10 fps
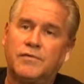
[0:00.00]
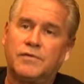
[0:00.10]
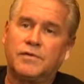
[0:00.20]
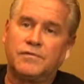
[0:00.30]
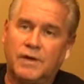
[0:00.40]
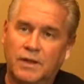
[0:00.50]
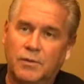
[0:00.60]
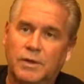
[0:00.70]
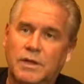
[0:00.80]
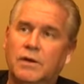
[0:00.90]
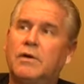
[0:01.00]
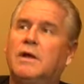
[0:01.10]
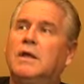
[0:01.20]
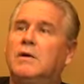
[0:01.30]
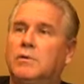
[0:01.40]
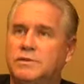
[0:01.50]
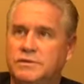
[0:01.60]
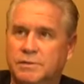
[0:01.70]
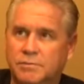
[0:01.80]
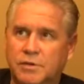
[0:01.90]
for the following year with
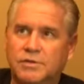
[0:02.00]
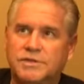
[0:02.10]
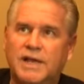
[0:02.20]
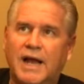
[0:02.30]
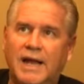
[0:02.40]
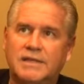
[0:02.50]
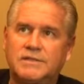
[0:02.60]
some good size.